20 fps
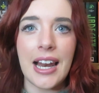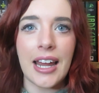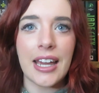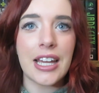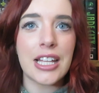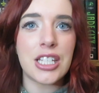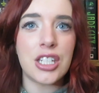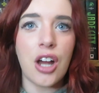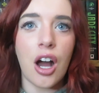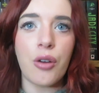
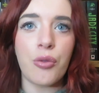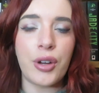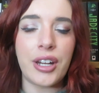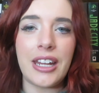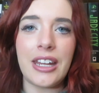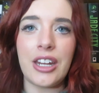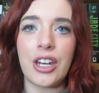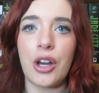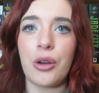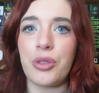Like, it's not
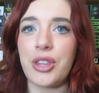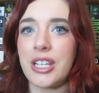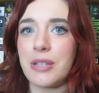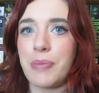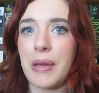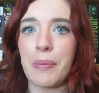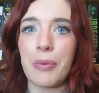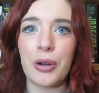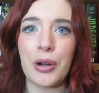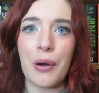really, you know, these
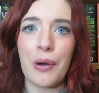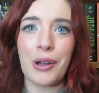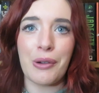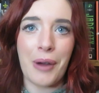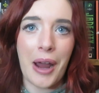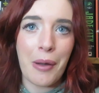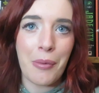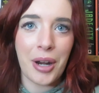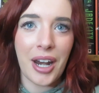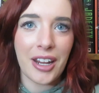people going
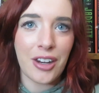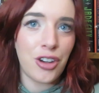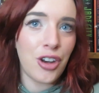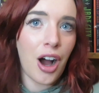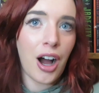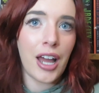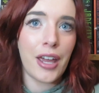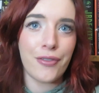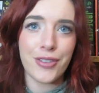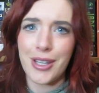around with, like,
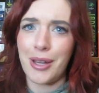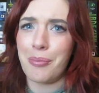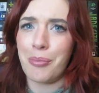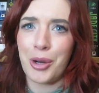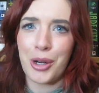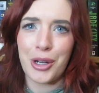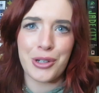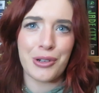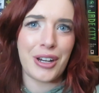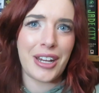knives and
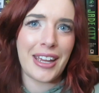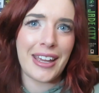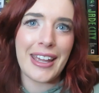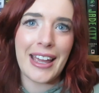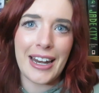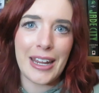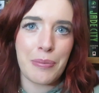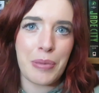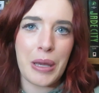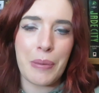murdering and
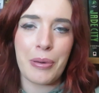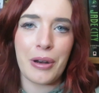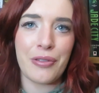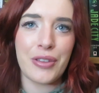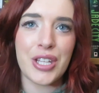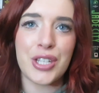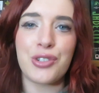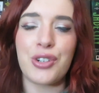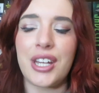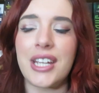killing people in
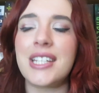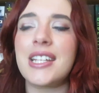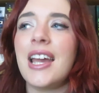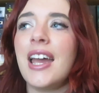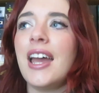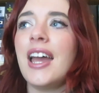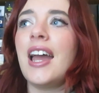the street.